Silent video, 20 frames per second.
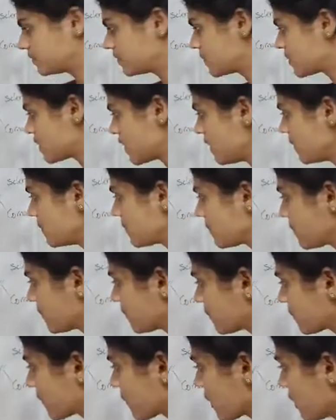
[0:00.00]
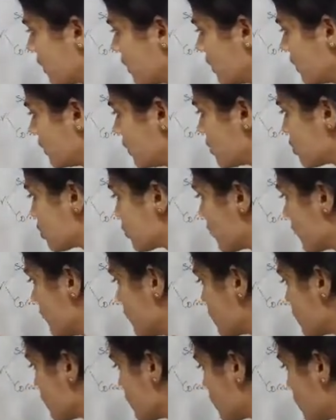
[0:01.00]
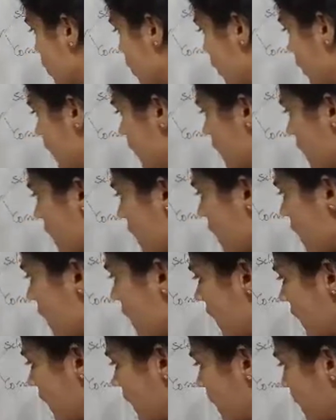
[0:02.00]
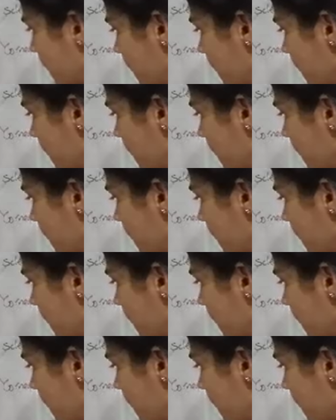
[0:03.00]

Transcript: See, this one is your eye.